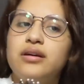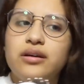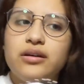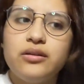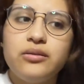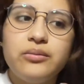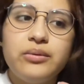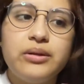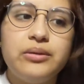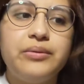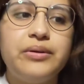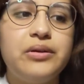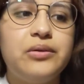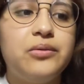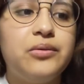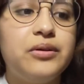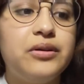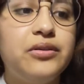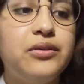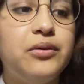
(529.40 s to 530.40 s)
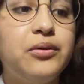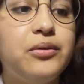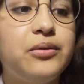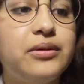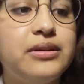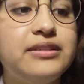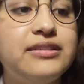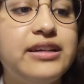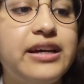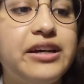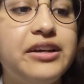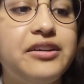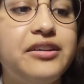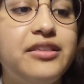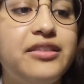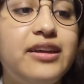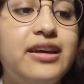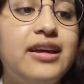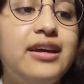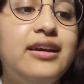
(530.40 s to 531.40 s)
I don't want to record the whole entire
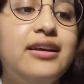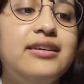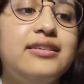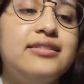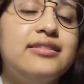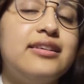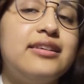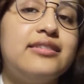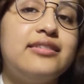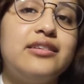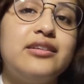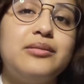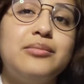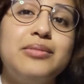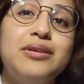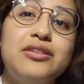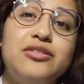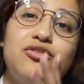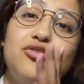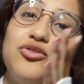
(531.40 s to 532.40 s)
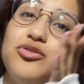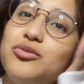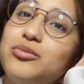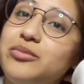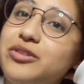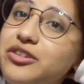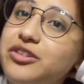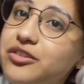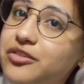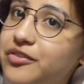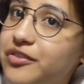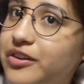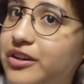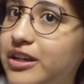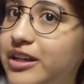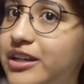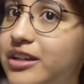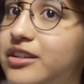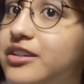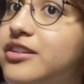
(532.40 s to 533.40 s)
thing because that's going to be too much
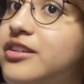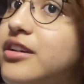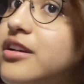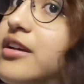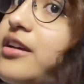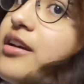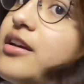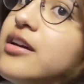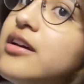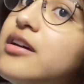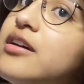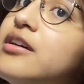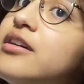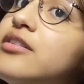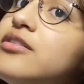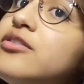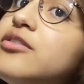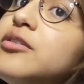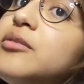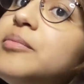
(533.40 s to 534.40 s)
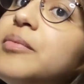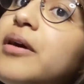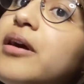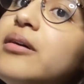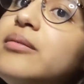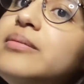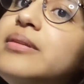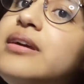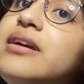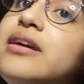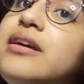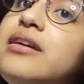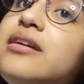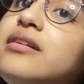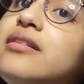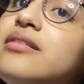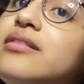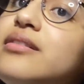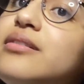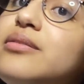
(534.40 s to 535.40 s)
footage. So I'll probably,
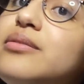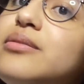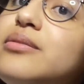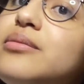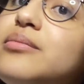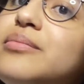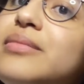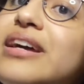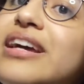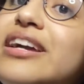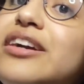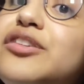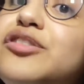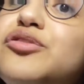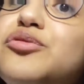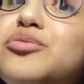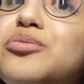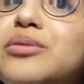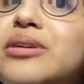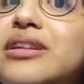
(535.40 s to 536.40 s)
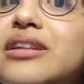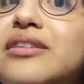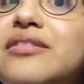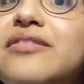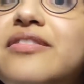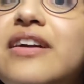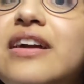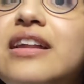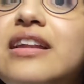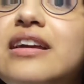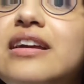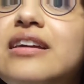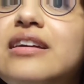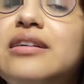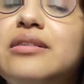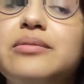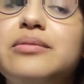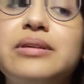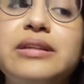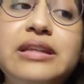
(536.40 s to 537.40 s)
ew, my hair is really fading.
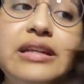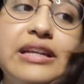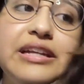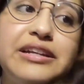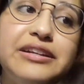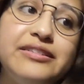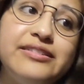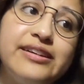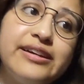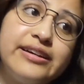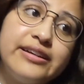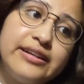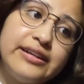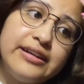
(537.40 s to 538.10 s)
I really need to dye it